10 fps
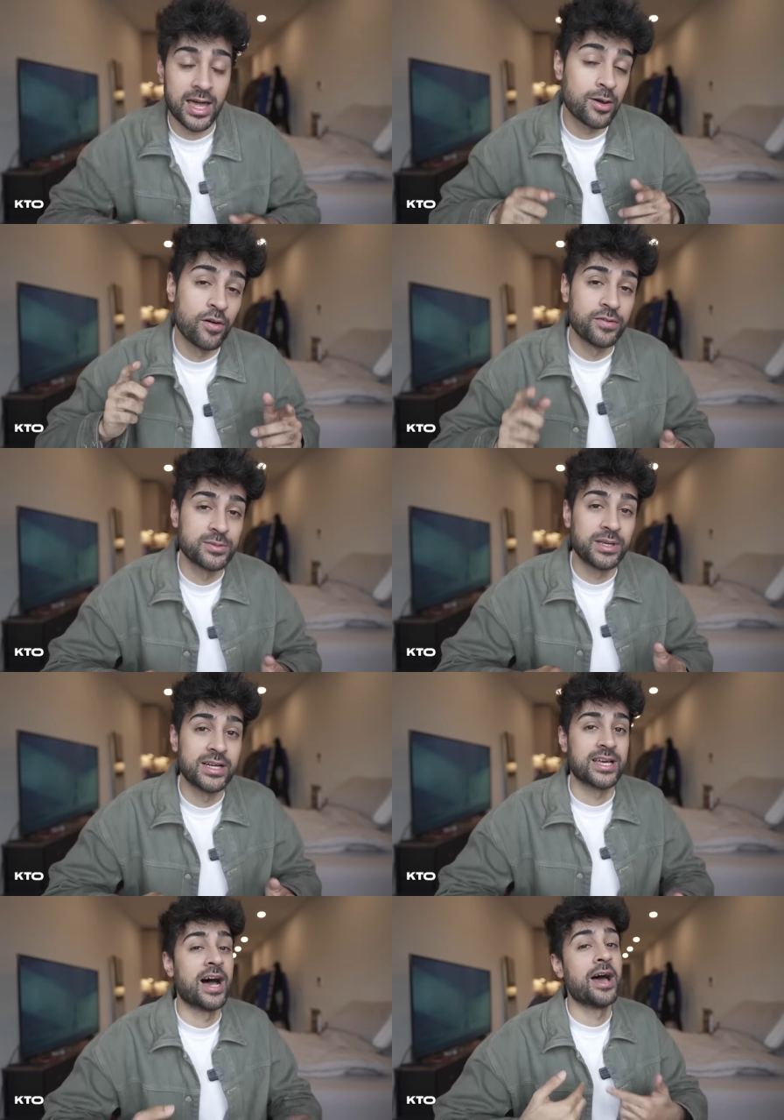I don't know if it's
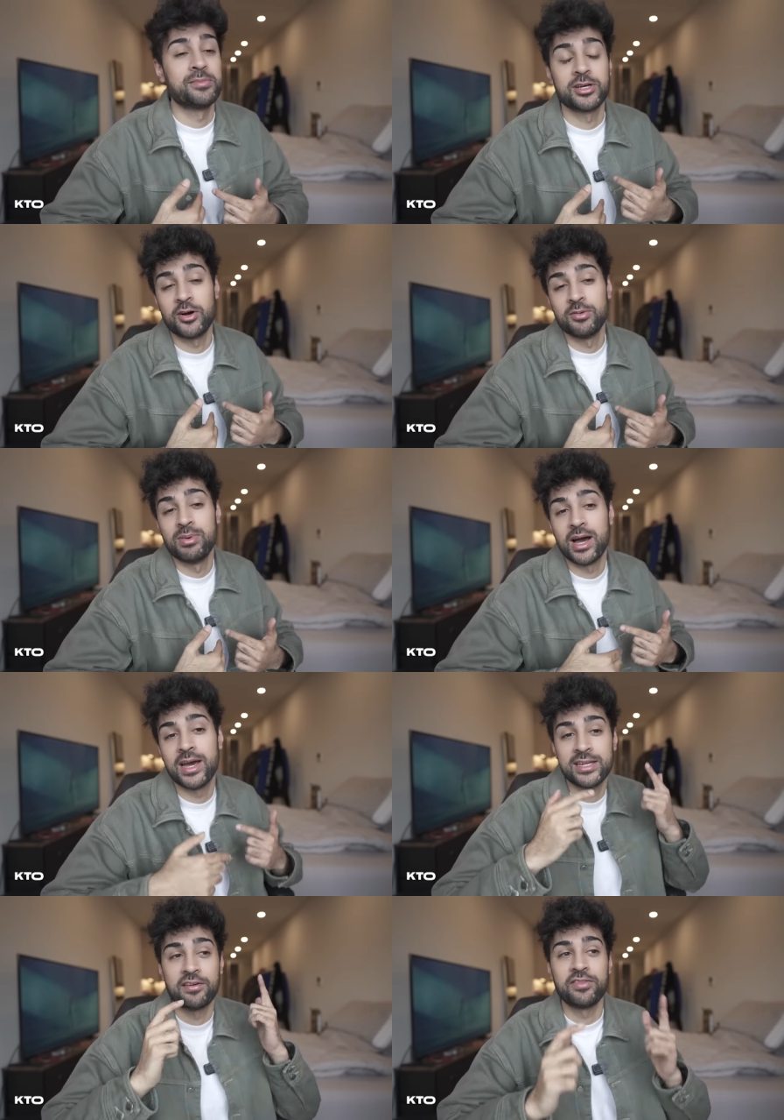because I'm tall, but
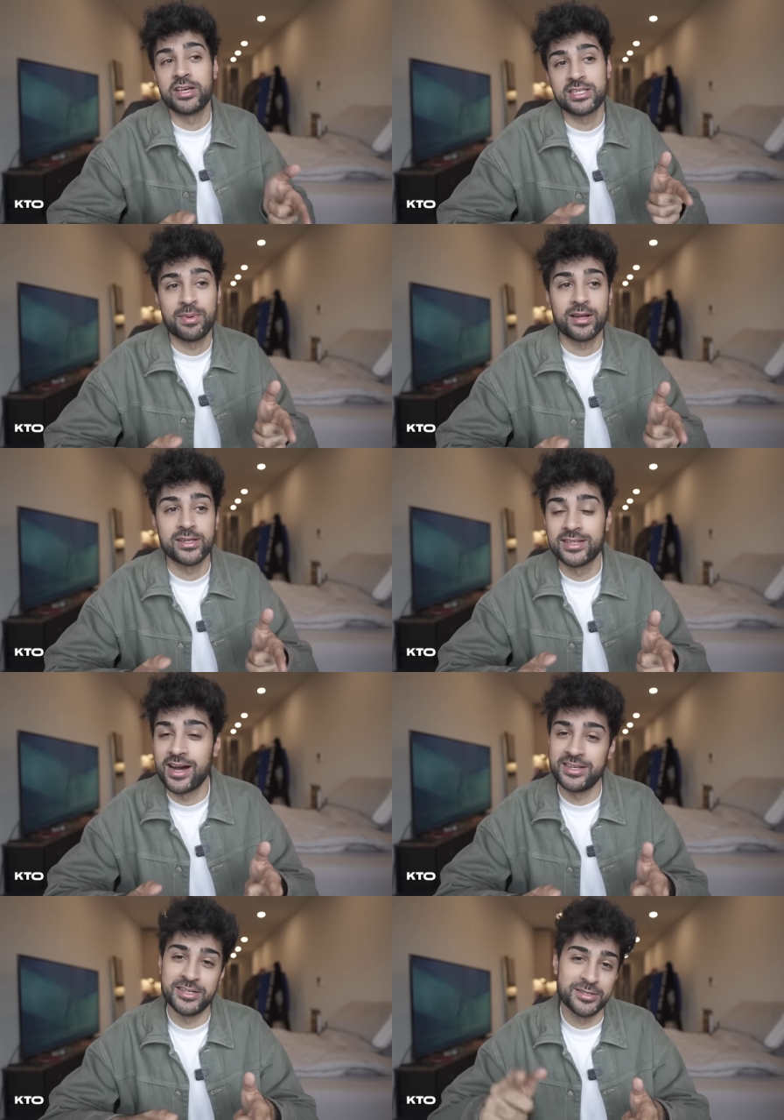I definitely expected
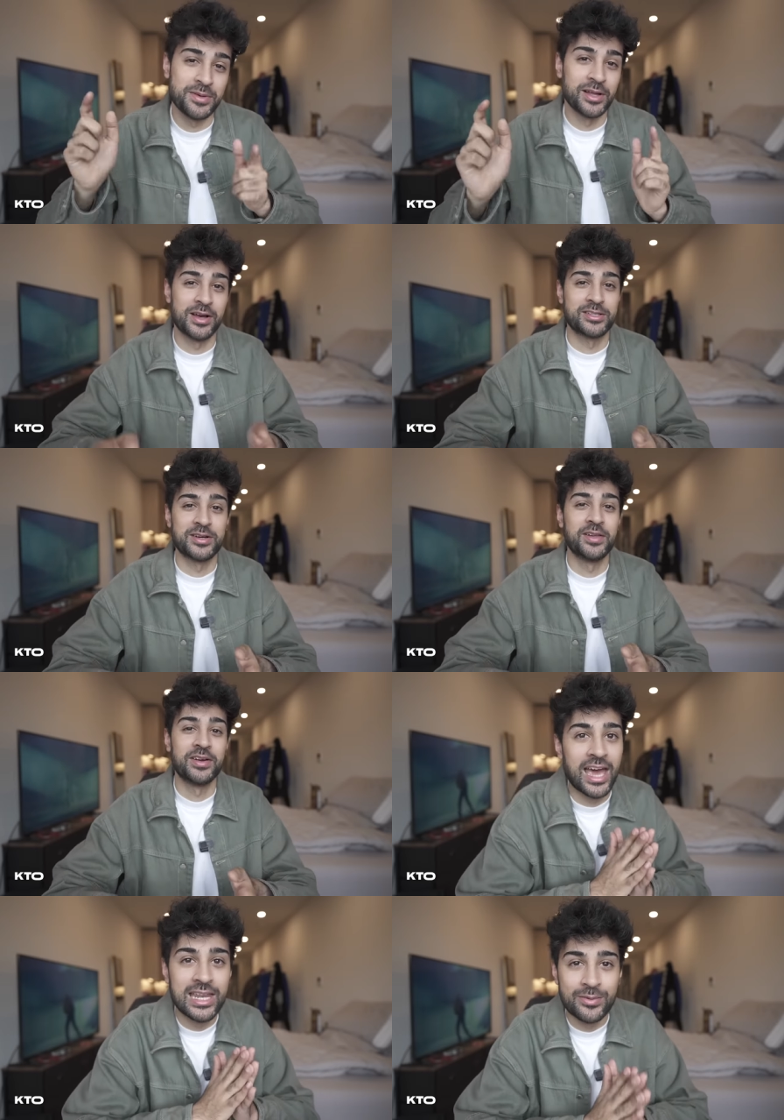Kanye to be a lot
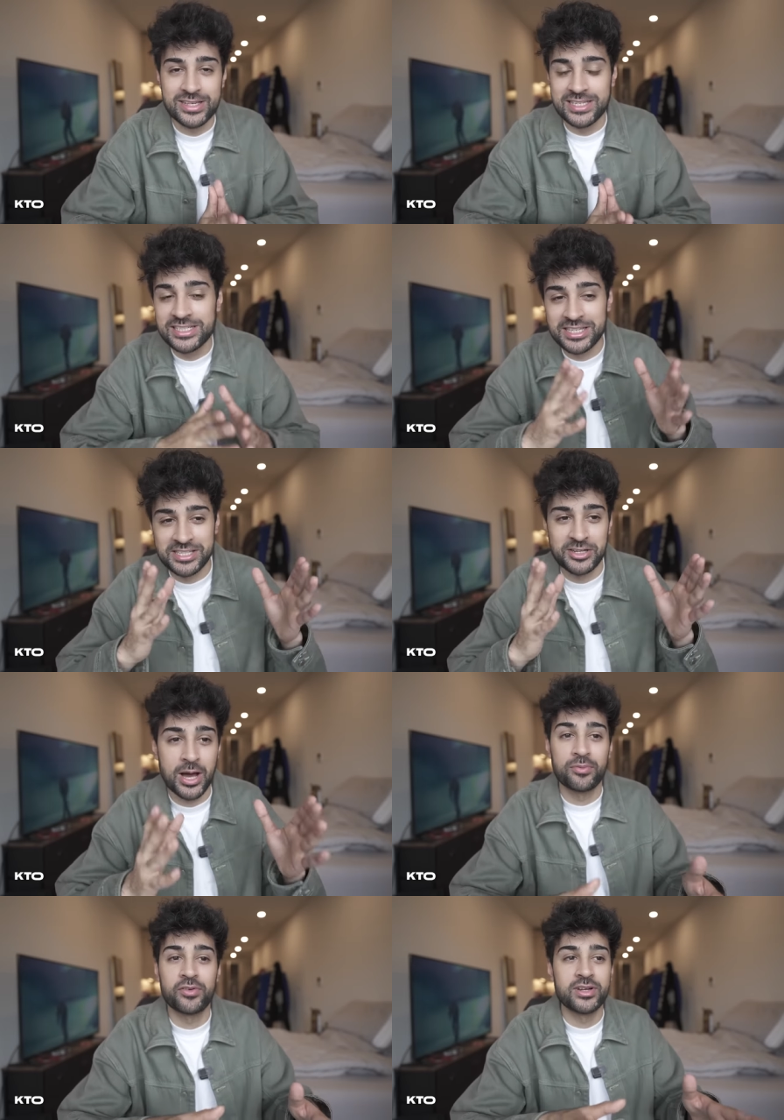taller. Anyways, he just
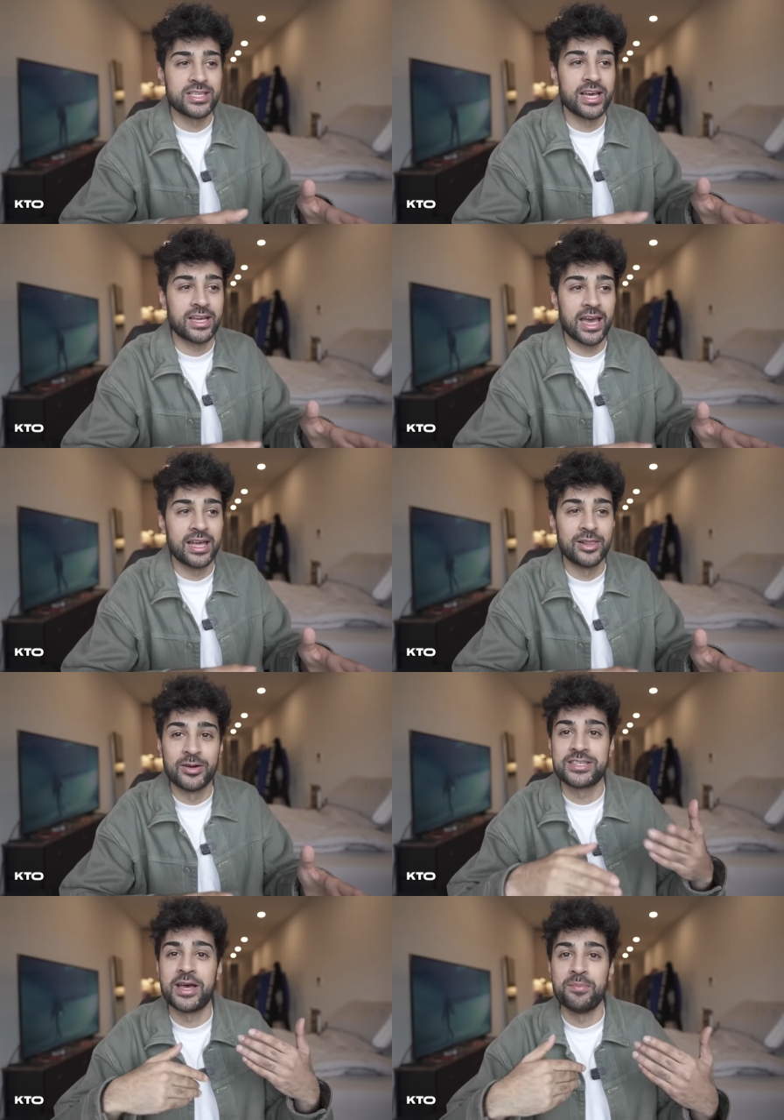stops for a sec and
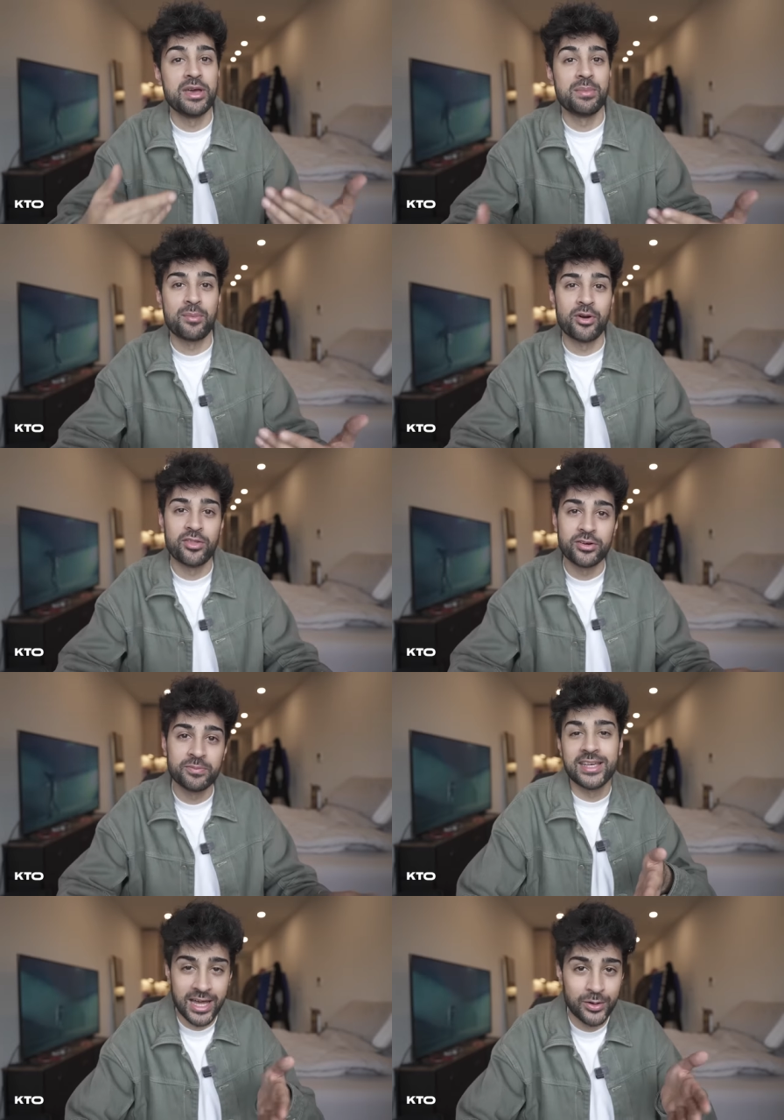looks at me and my brother,
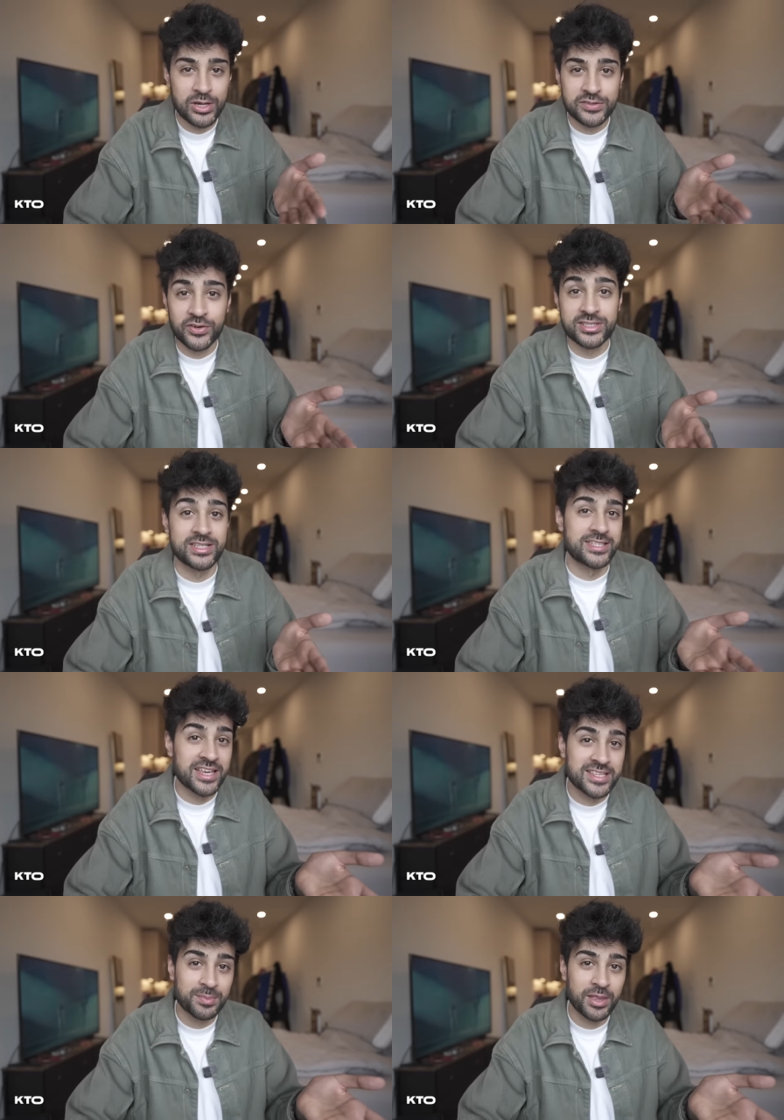and he kind of waits for us to
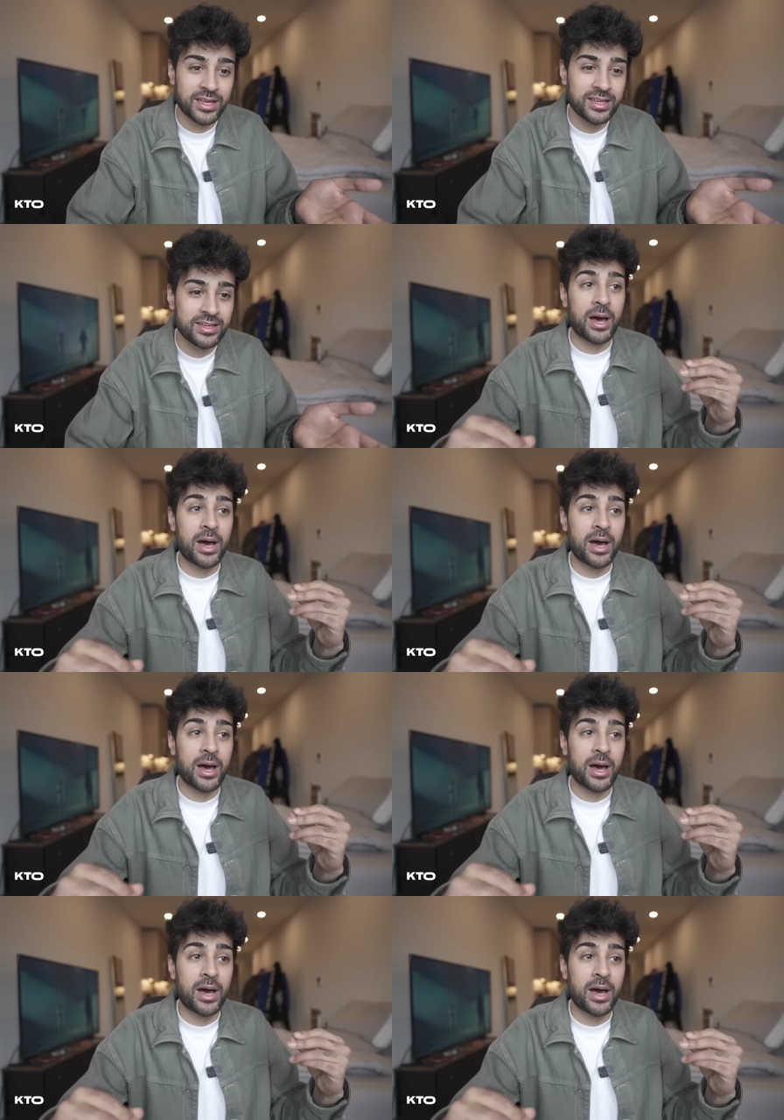say something.